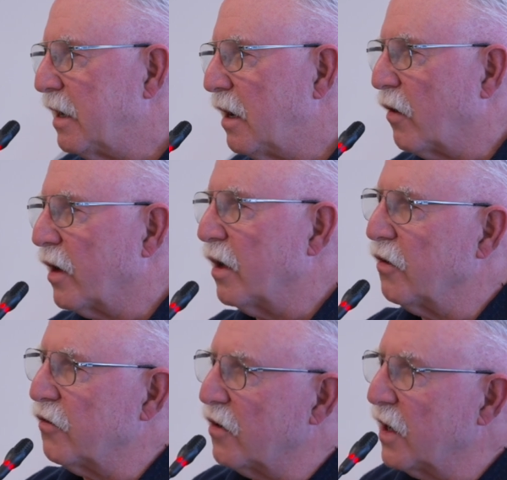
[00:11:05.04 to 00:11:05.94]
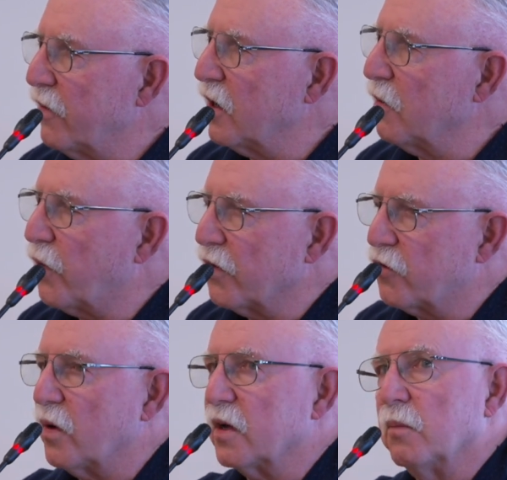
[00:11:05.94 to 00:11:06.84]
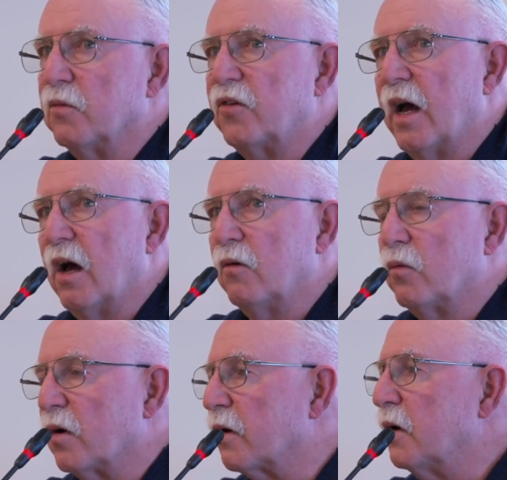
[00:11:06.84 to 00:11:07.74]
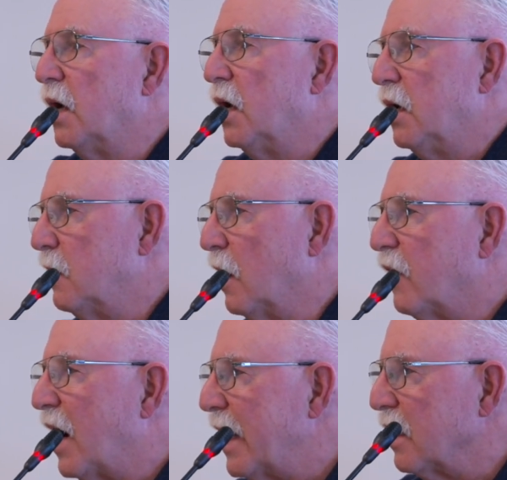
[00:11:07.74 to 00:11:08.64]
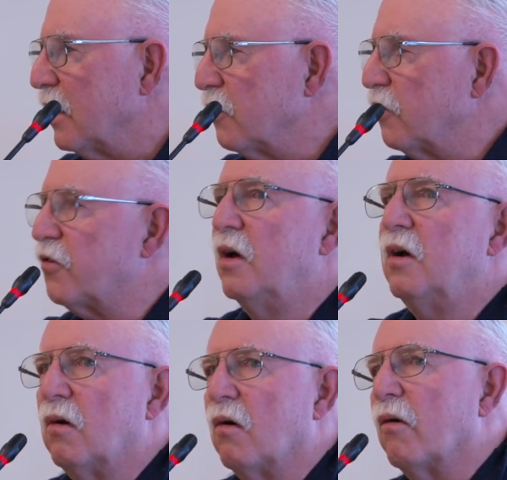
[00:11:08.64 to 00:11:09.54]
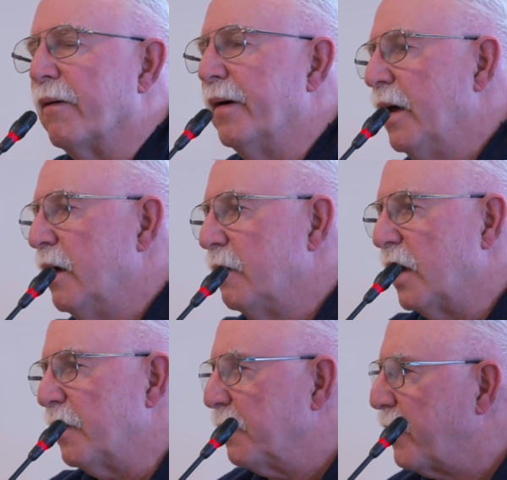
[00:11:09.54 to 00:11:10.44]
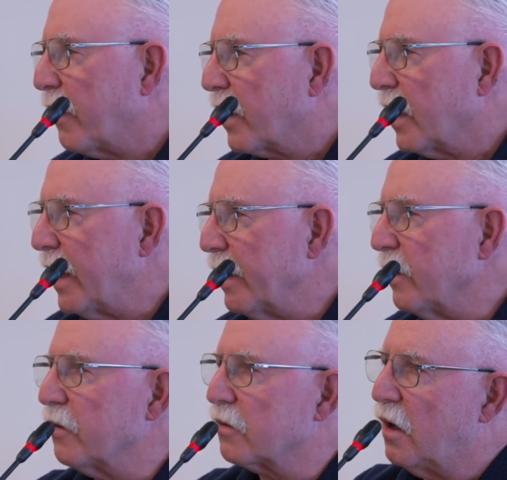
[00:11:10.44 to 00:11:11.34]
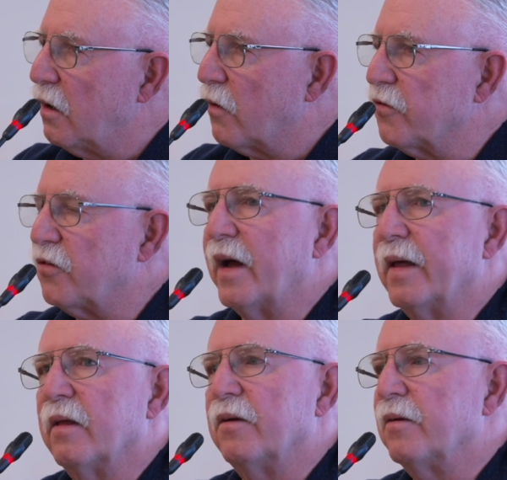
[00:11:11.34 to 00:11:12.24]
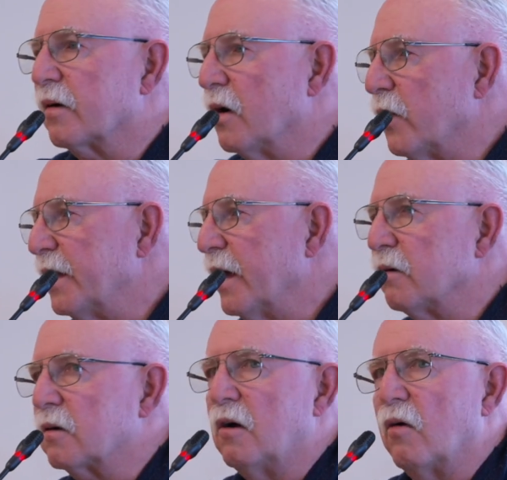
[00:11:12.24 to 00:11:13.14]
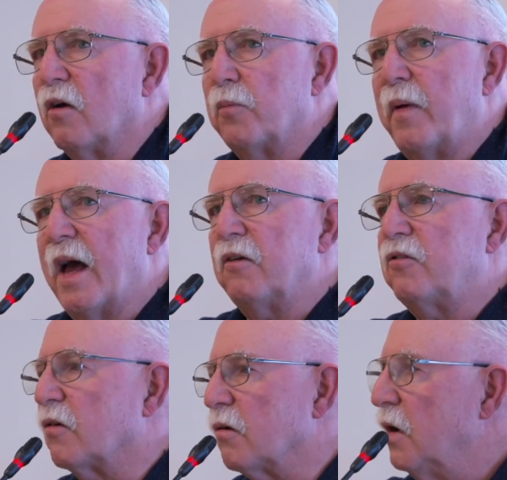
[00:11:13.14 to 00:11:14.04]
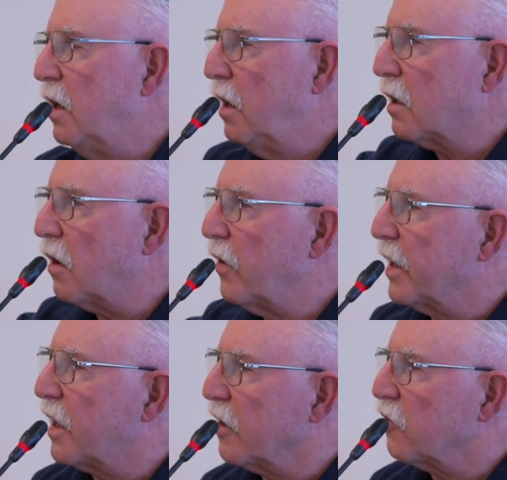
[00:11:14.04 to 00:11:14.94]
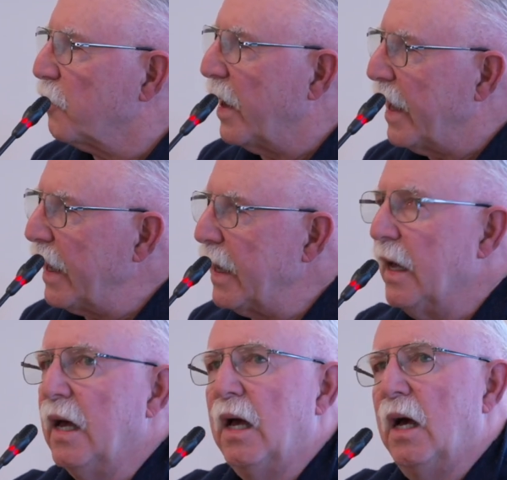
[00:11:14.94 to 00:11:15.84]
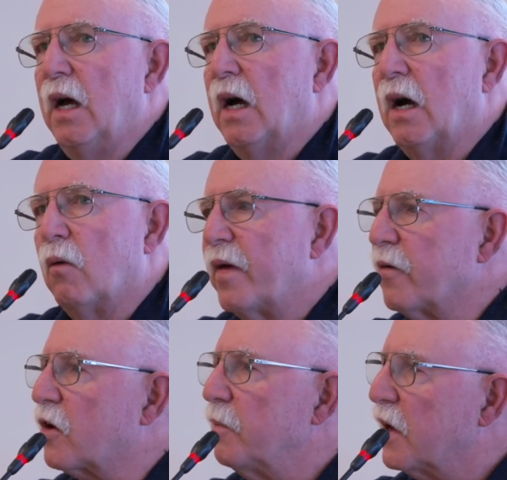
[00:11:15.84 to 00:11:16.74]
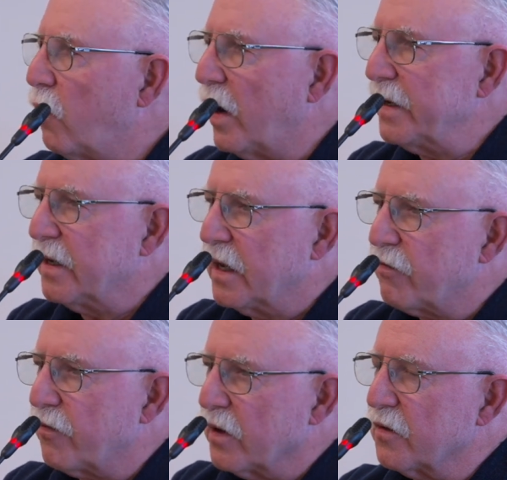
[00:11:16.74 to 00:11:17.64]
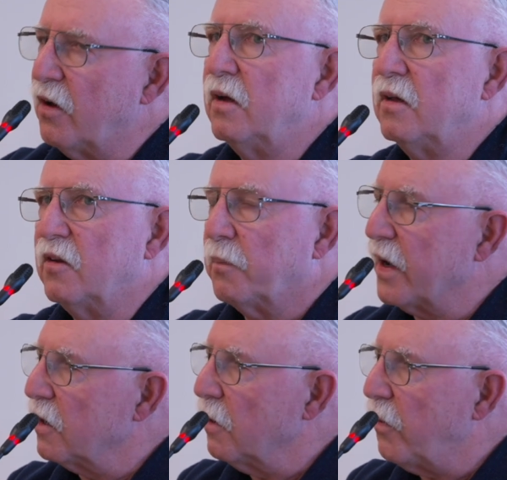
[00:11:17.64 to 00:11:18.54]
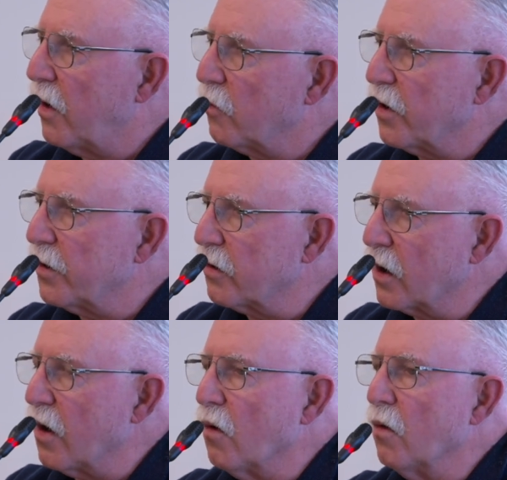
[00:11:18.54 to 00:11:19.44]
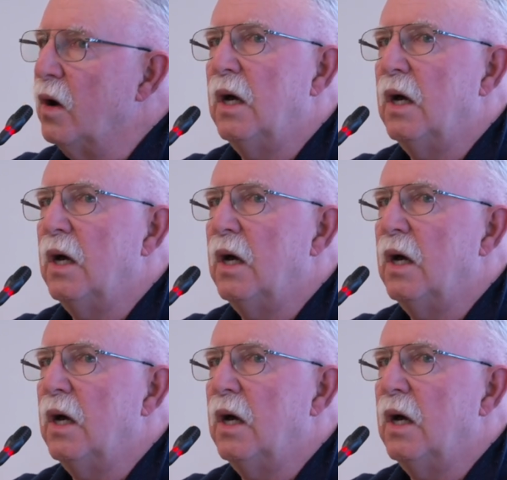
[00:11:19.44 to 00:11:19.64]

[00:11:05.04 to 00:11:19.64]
areas and even in Prince William Sound, where you have islands, or maybe Perry Island or Culross Island, or going down Culross Pass or going to Kings Bay, weather can be quite different depending upon where you go.